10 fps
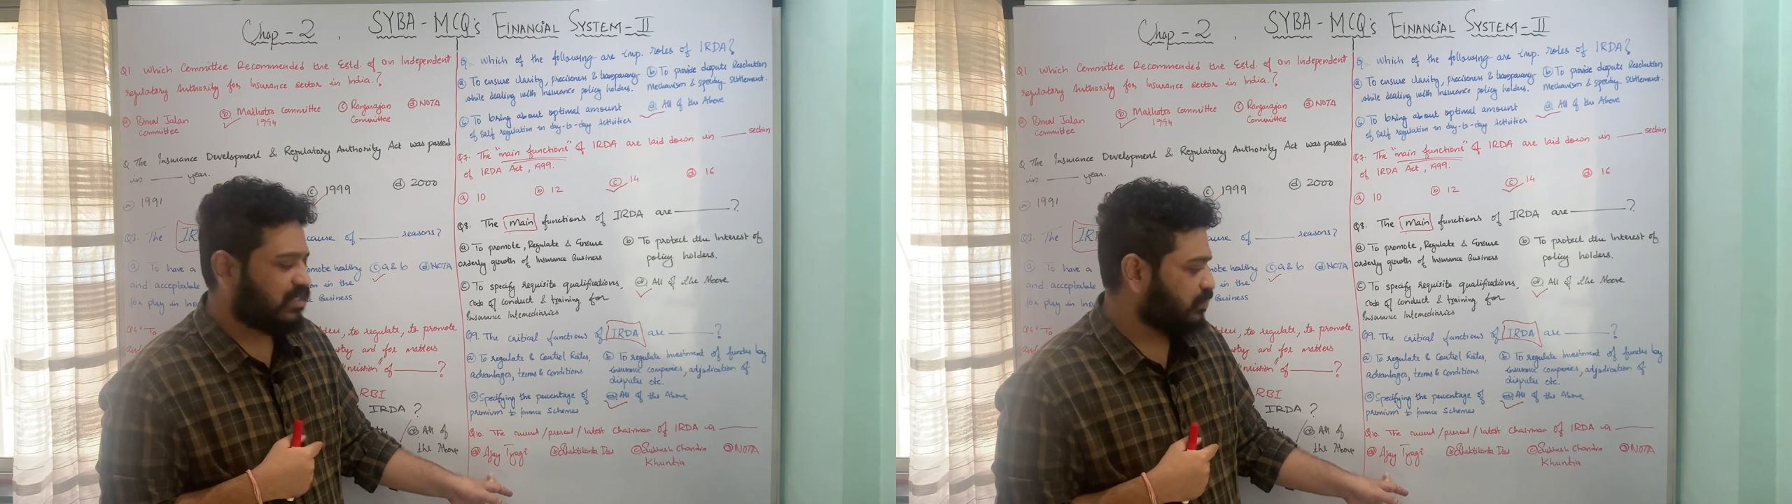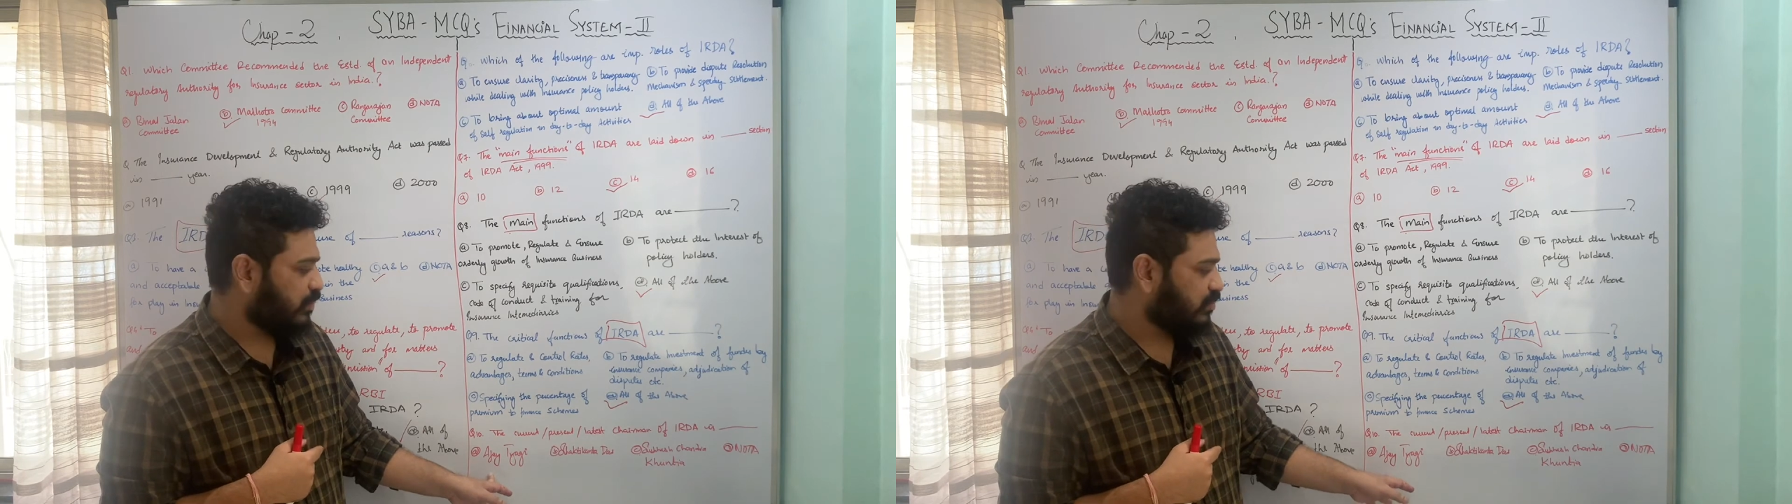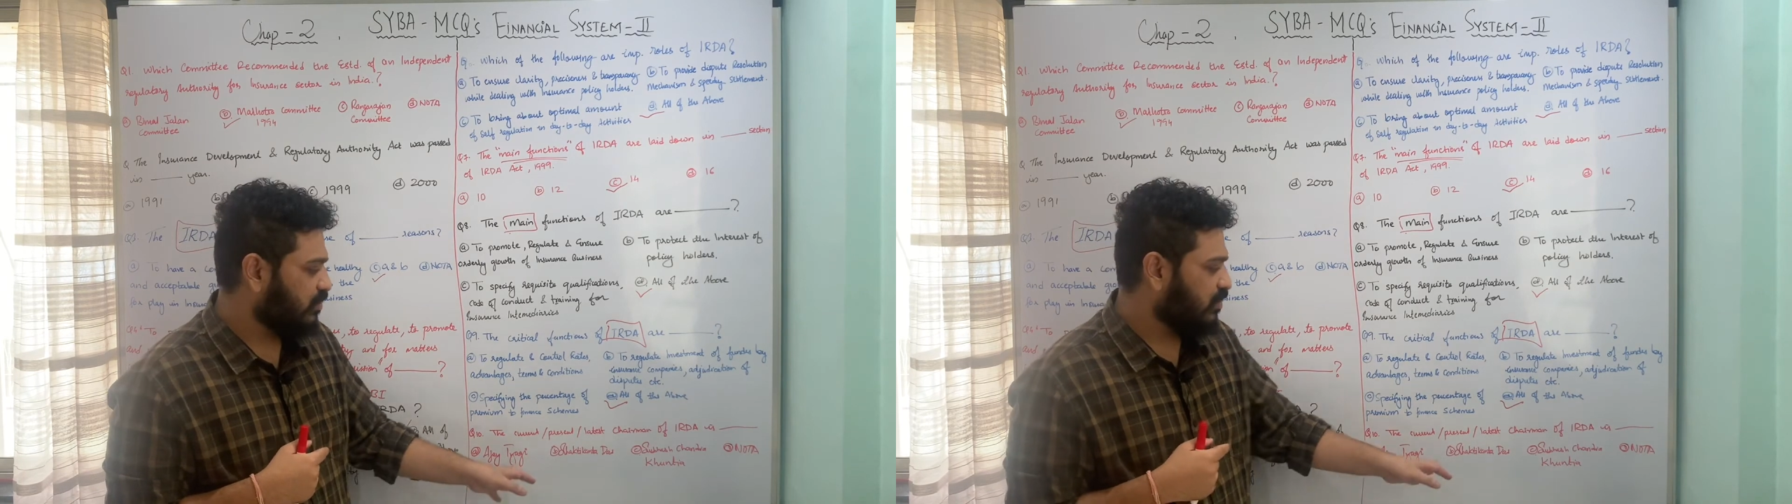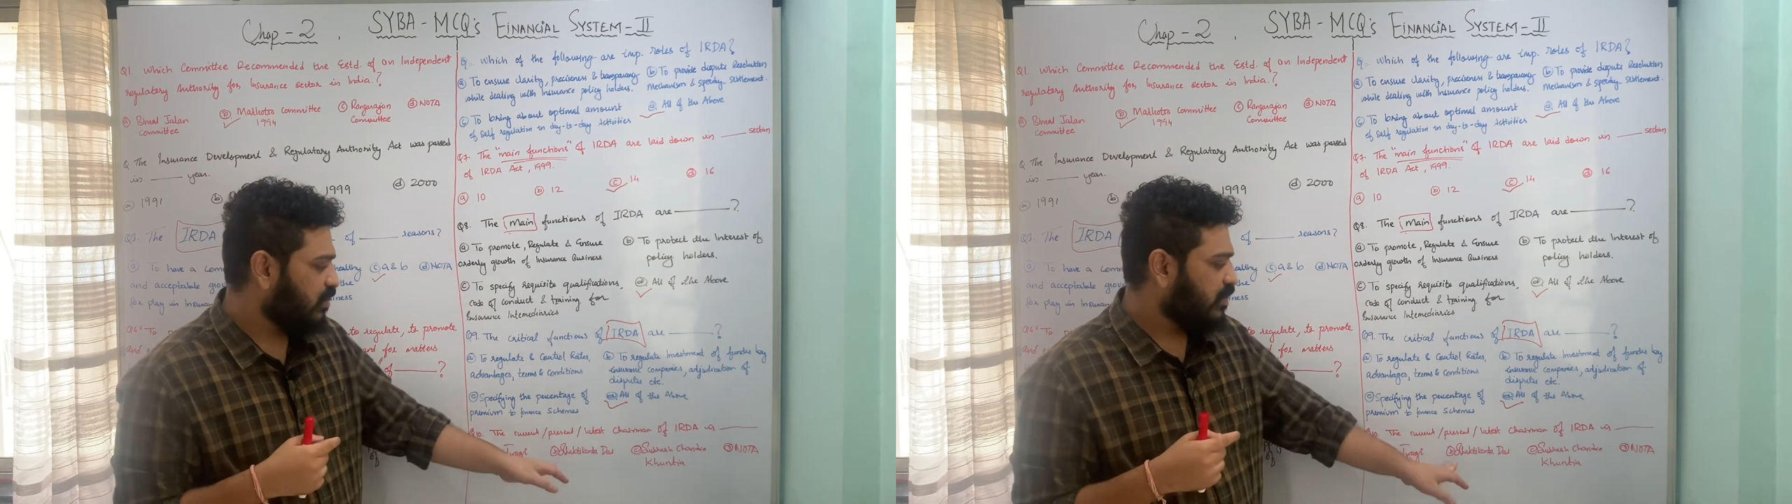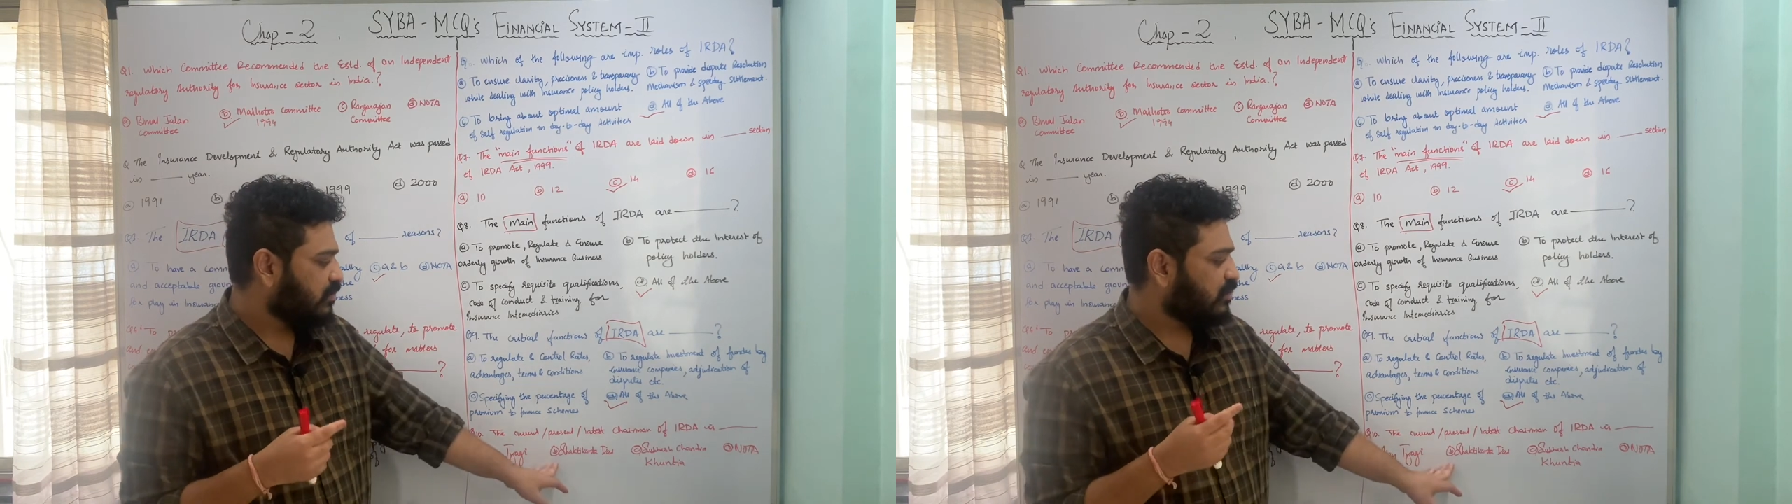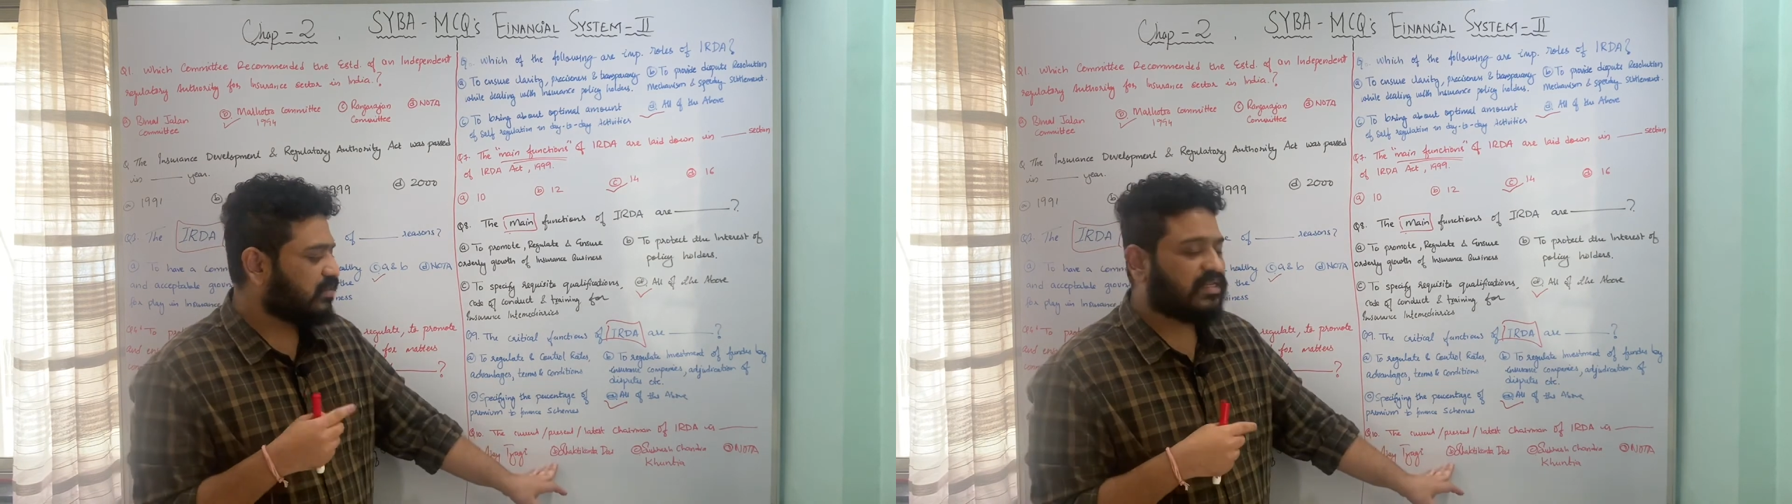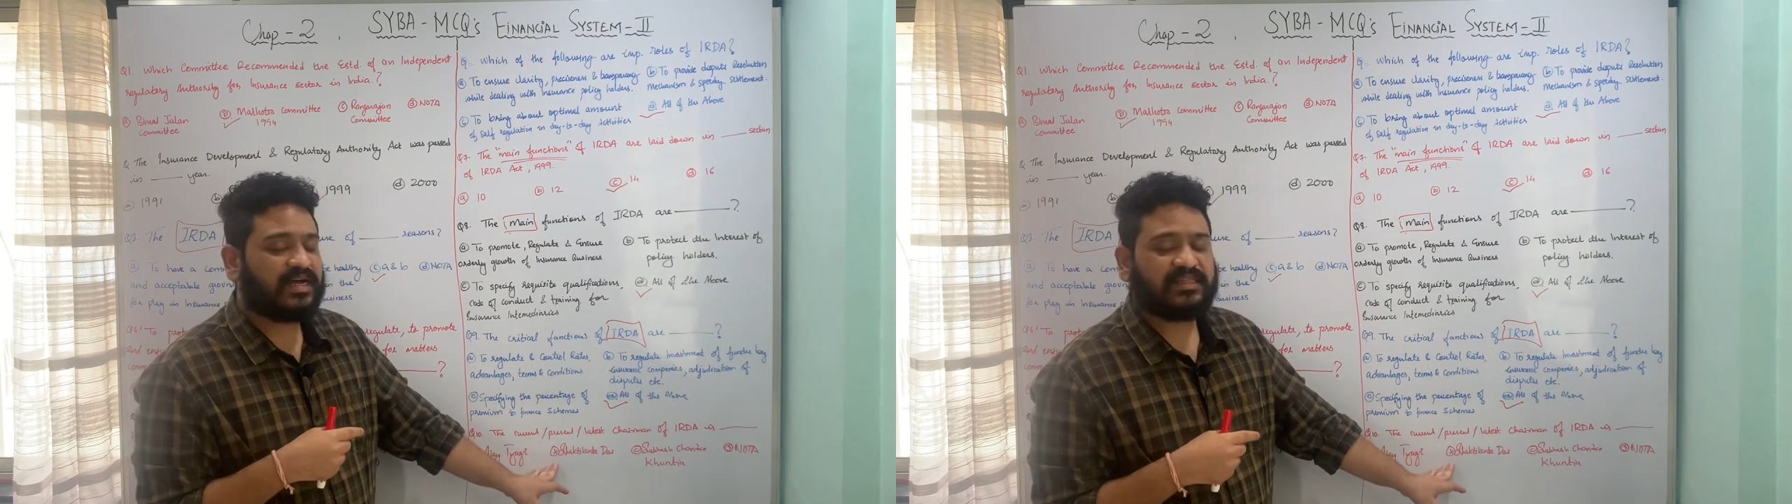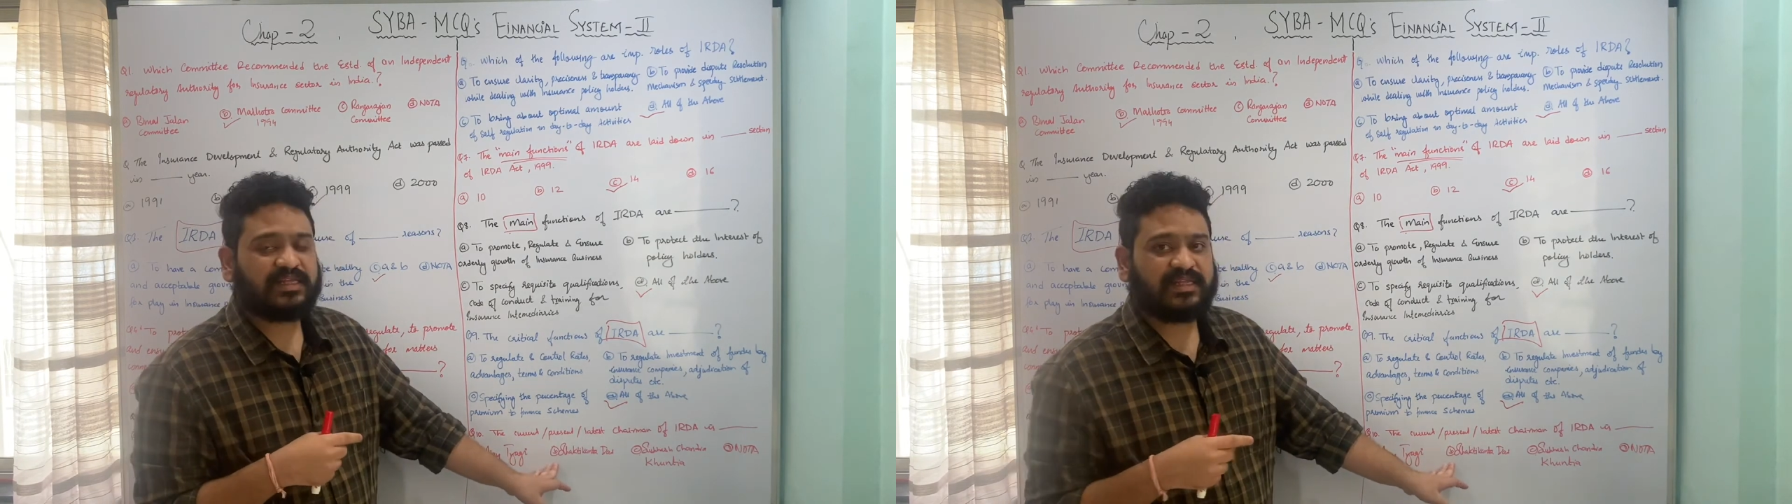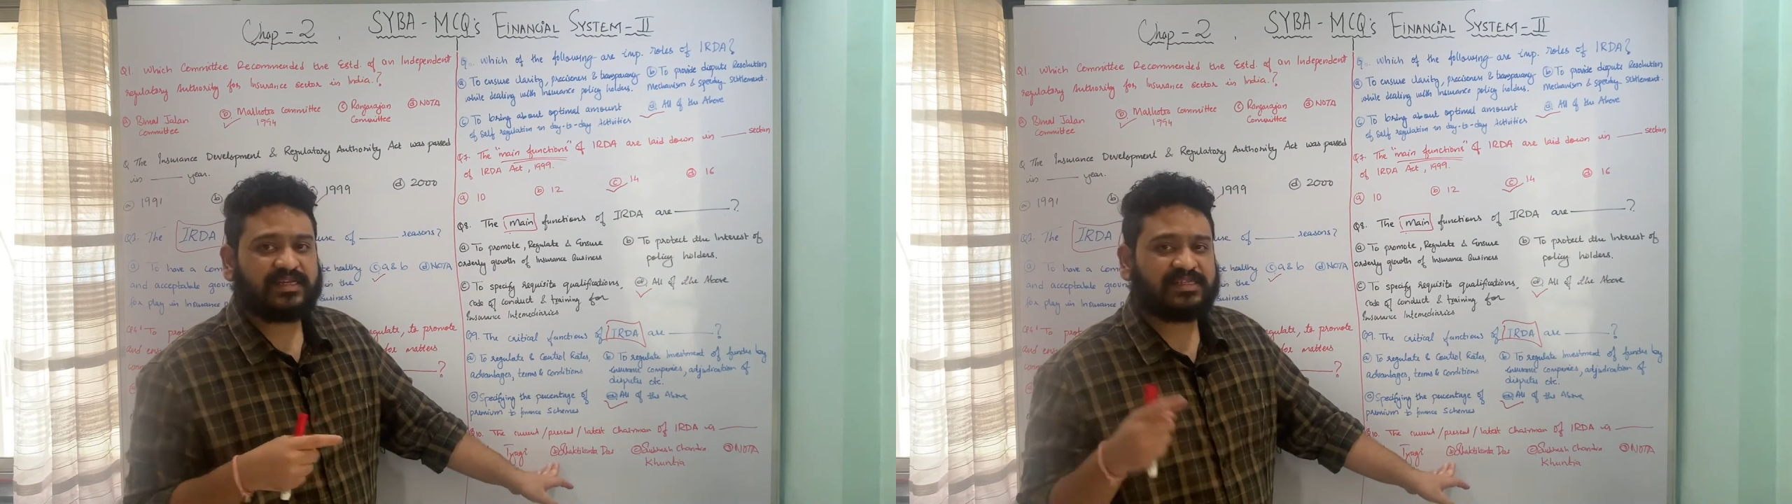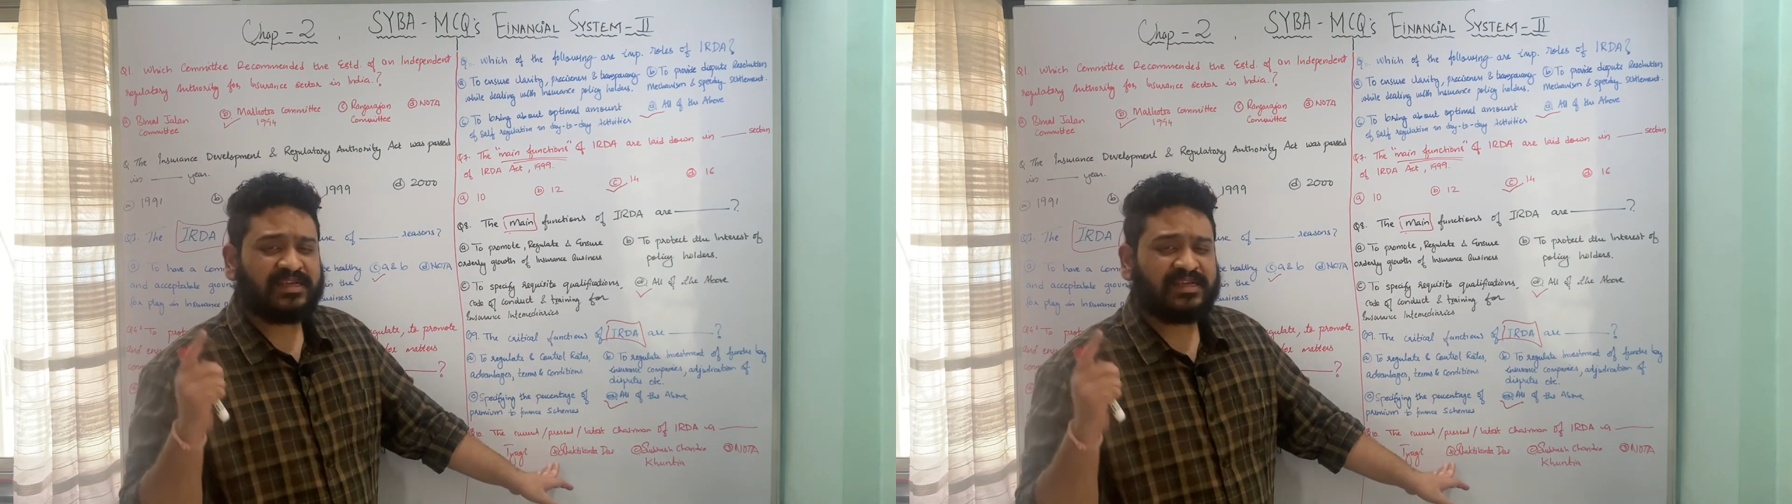this question. Shaktikanta Das,